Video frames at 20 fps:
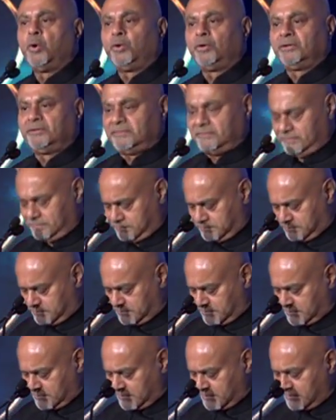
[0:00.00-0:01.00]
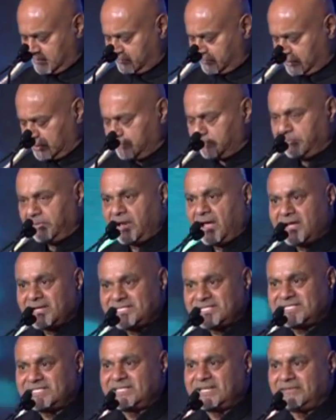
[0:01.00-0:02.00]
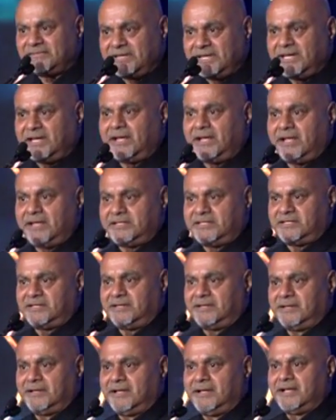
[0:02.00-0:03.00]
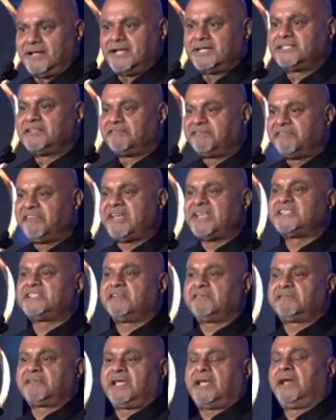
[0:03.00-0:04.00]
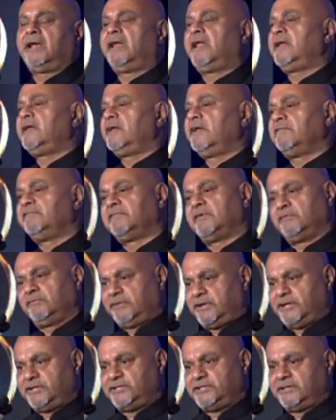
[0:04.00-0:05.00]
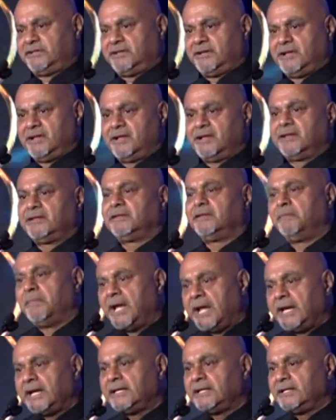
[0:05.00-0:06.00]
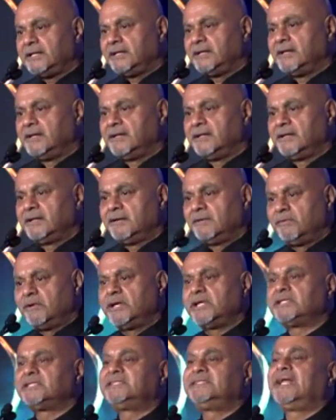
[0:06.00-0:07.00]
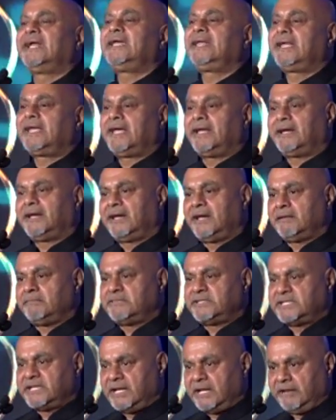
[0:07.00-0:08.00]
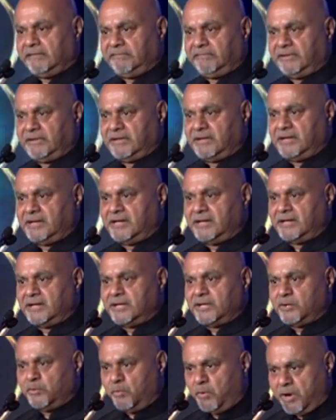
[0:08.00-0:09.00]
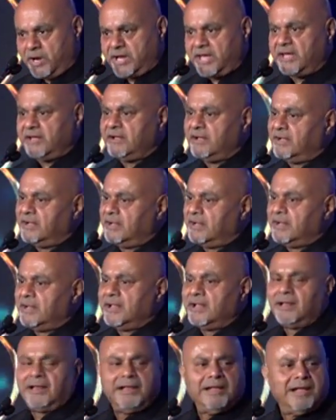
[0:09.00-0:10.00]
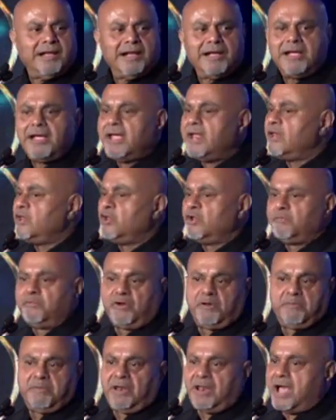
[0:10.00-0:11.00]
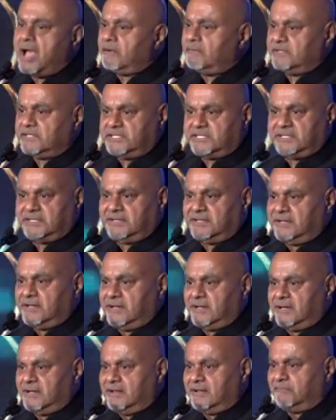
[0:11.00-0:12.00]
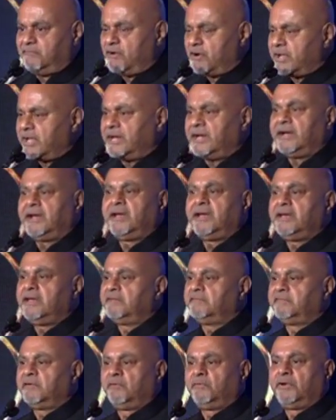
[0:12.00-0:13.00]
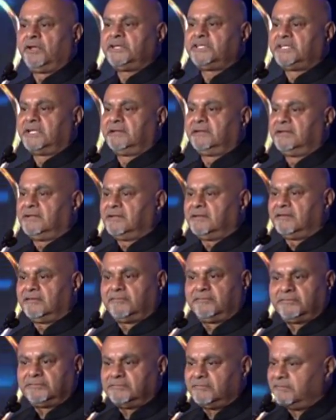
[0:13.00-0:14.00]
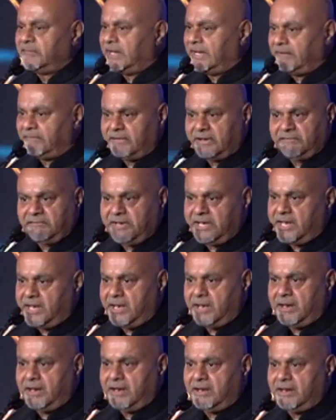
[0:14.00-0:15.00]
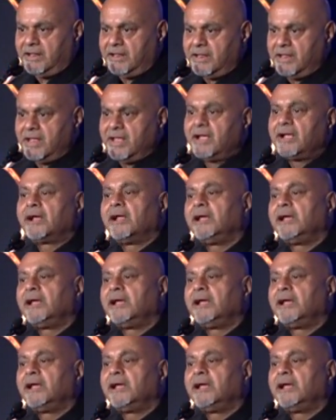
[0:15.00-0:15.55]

for the last 7 years as the face of Canada-India Foundation. The man who has dedicated himself to working innumerable hours for Canada-India Foundation whenever we need it. Kalyan Sundram,